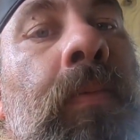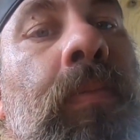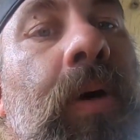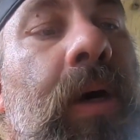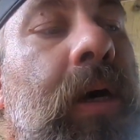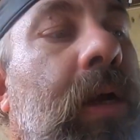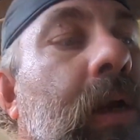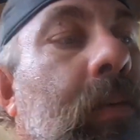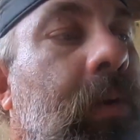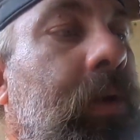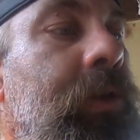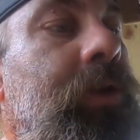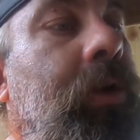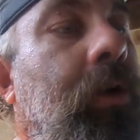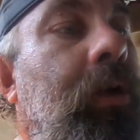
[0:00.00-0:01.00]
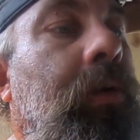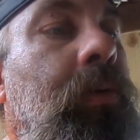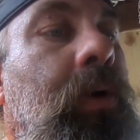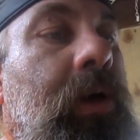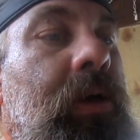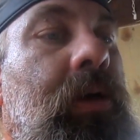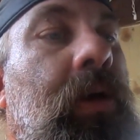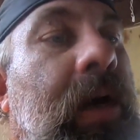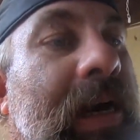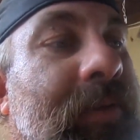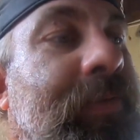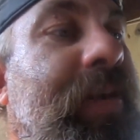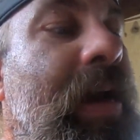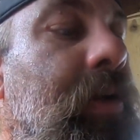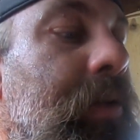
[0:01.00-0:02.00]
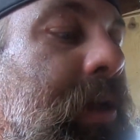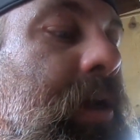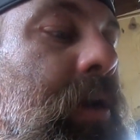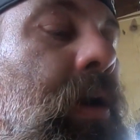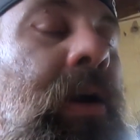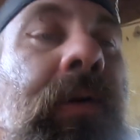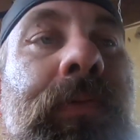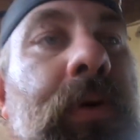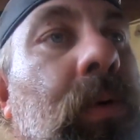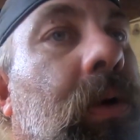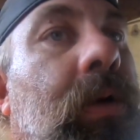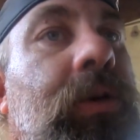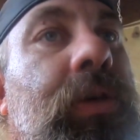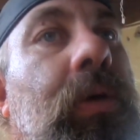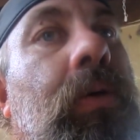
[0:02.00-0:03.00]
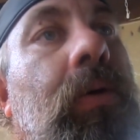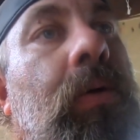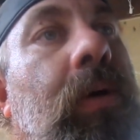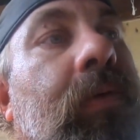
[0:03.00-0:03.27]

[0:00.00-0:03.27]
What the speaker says: But I'm going to show you what I found here, and if you want to show